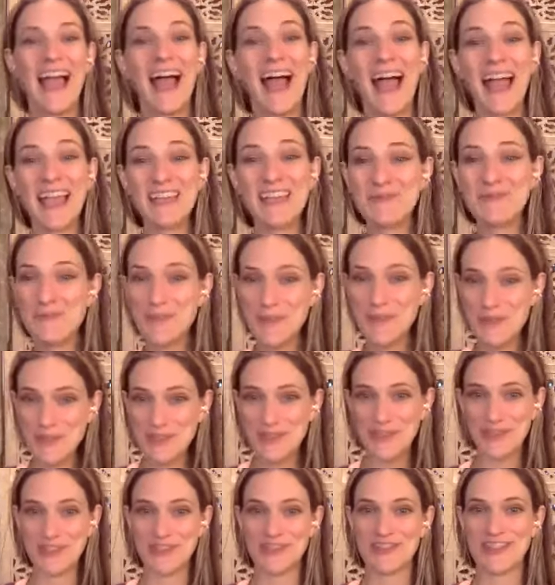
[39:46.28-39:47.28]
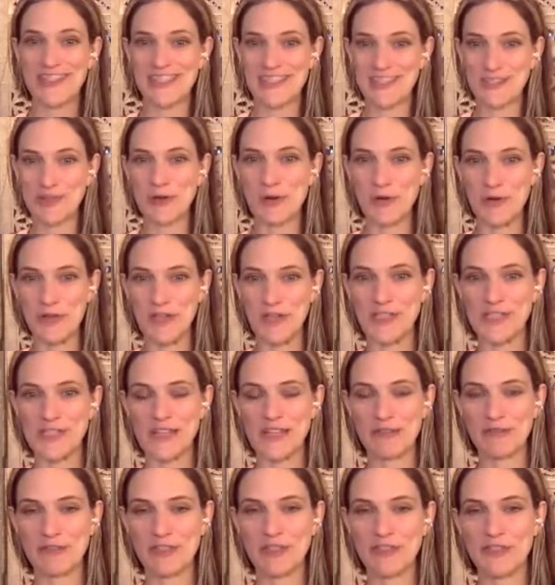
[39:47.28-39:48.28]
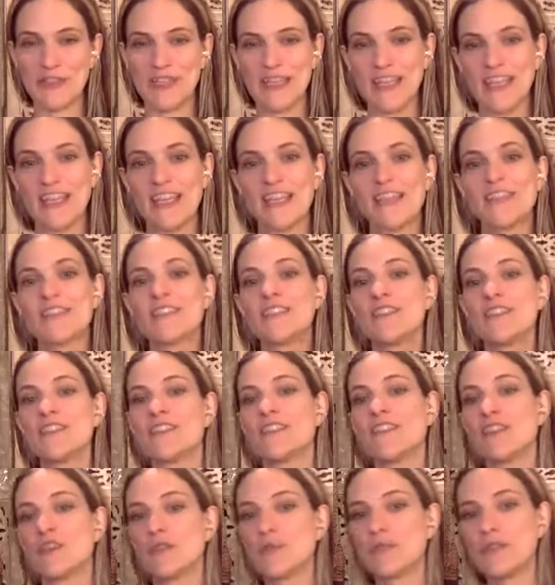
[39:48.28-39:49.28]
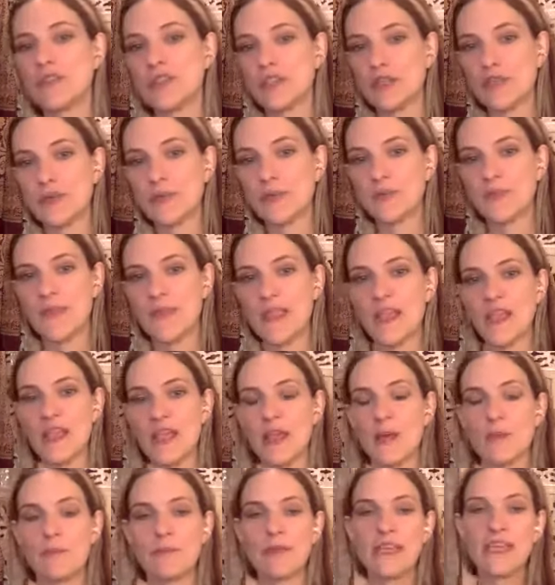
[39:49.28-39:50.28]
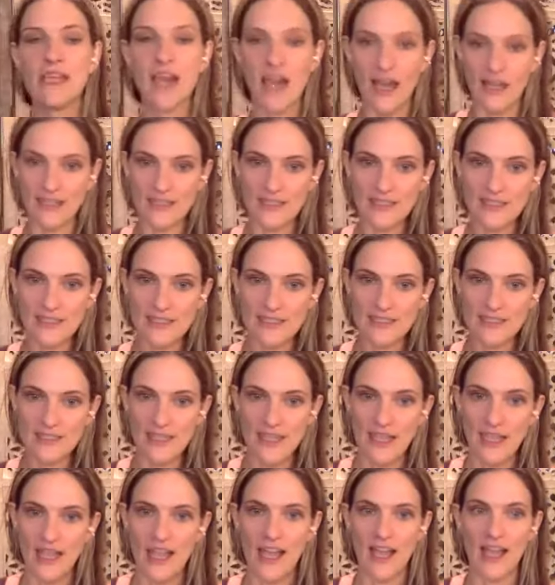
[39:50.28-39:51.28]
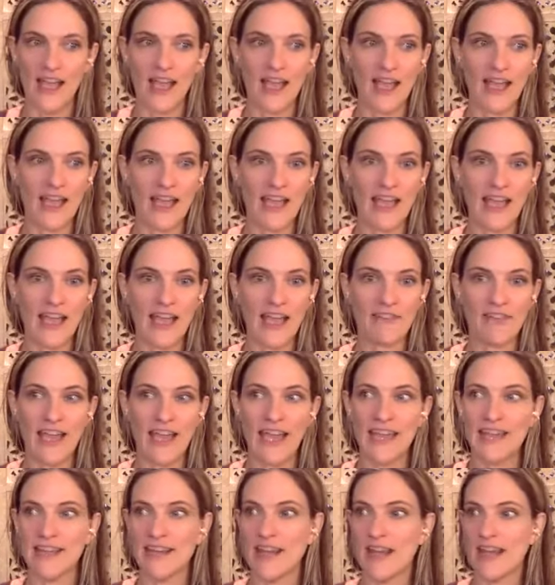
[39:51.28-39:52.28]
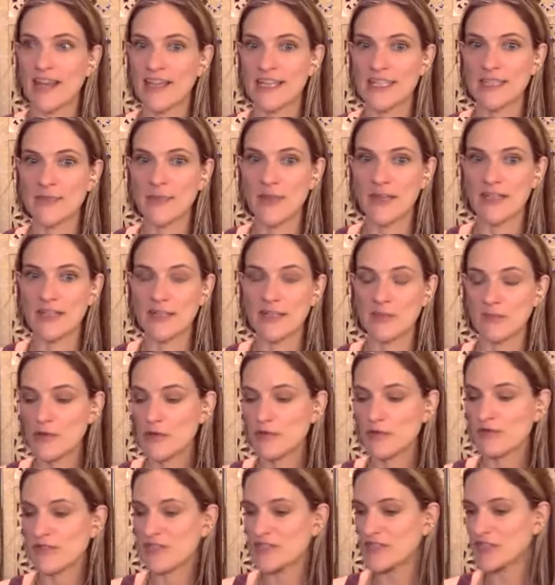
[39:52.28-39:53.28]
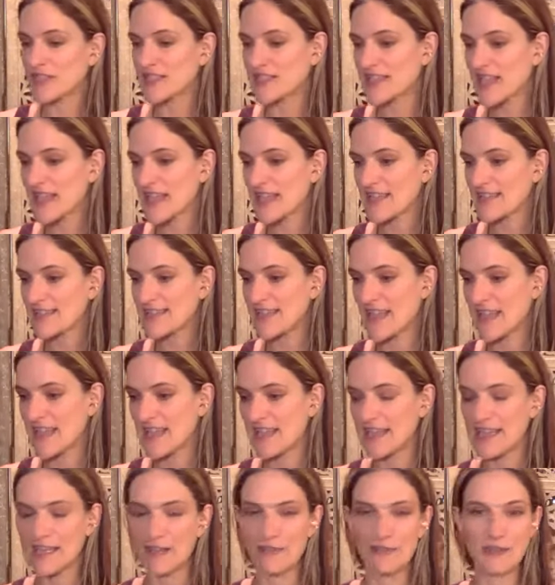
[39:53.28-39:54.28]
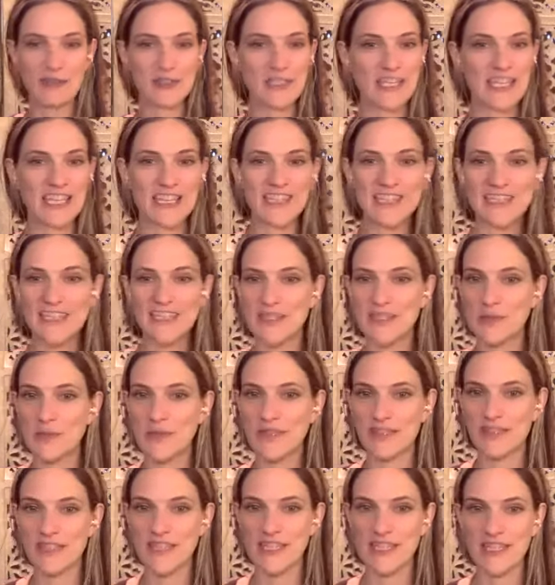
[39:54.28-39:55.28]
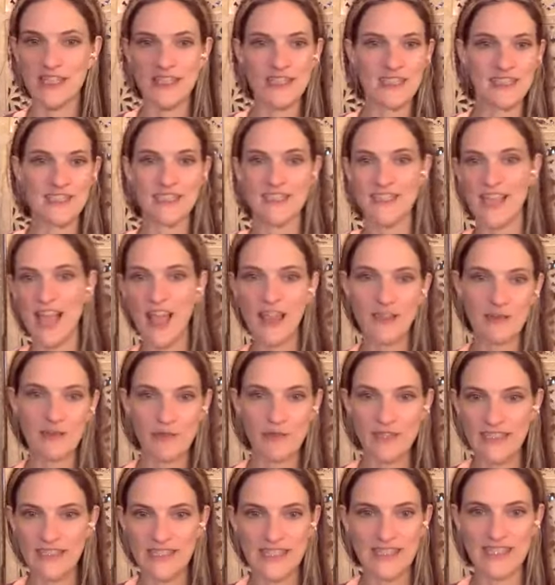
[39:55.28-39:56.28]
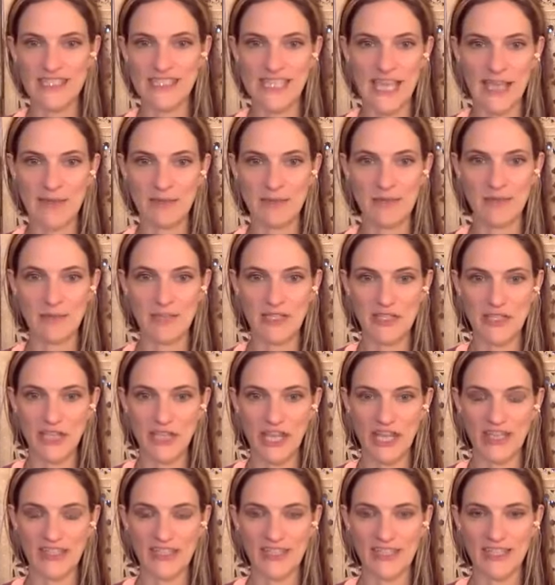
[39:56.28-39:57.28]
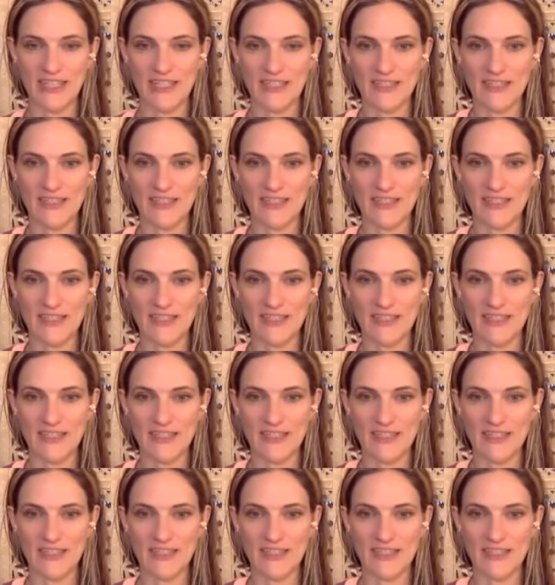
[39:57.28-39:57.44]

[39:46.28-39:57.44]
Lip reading: I have pushed this course and retreat into the new year because I have had an unexpected move. And just like I said, if there's instability, this is not really the time to be channeling.